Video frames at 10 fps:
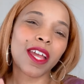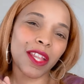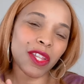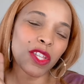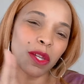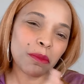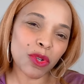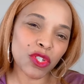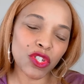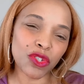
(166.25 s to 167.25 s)
Number
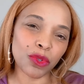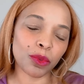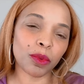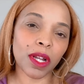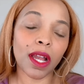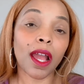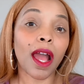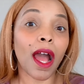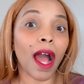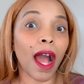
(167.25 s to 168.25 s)
two,
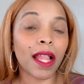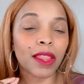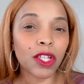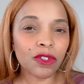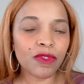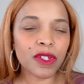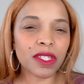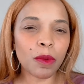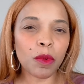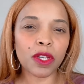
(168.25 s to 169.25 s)
look for
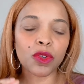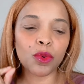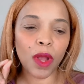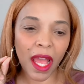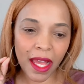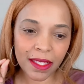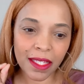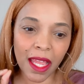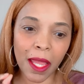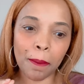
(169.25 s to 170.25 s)
someone who has
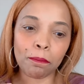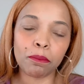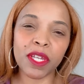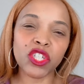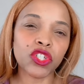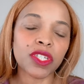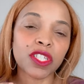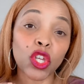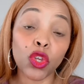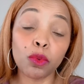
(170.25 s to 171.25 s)
ambitious
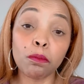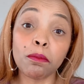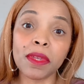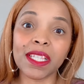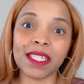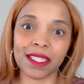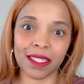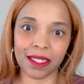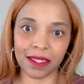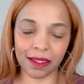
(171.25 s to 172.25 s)

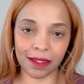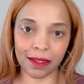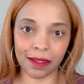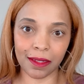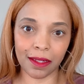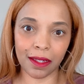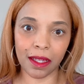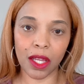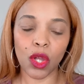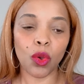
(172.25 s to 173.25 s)
humility.
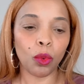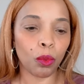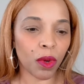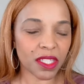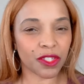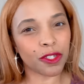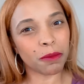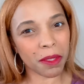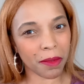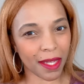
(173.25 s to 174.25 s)
What do you
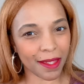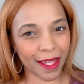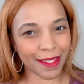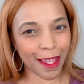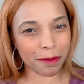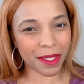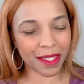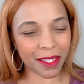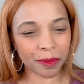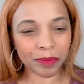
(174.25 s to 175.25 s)
mean by that,
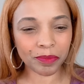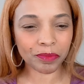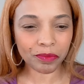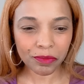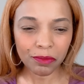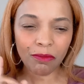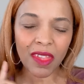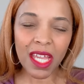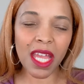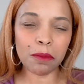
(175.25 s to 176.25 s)
Tabitha?
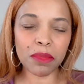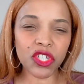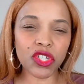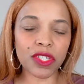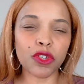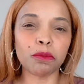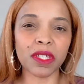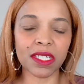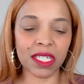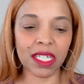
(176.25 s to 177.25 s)
Ambitious
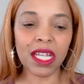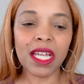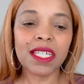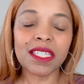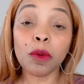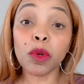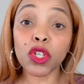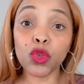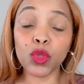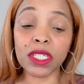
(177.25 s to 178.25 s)
humility. Someone
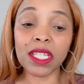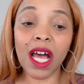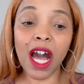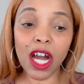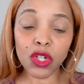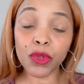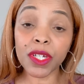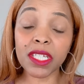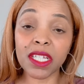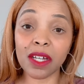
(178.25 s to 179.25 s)
who is hungry
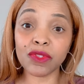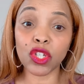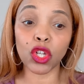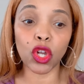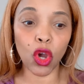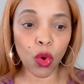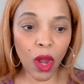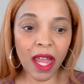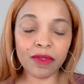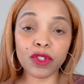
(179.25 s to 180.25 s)
enough to go
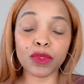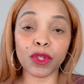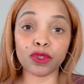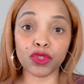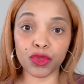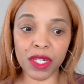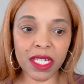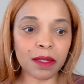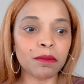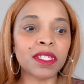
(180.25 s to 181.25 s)
after their
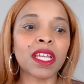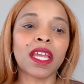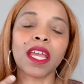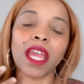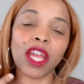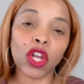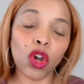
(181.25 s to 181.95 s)
dreams and